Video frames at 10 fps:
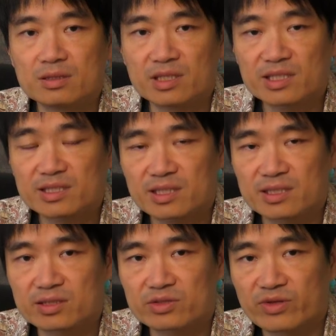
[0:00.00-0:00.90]
This
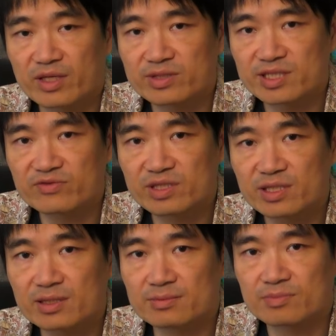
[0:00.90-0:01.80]
is
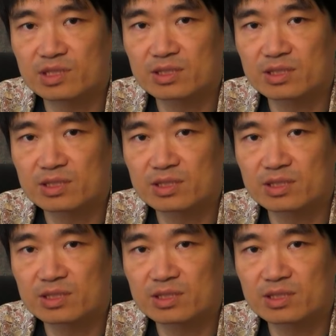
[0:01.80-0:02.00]
2017,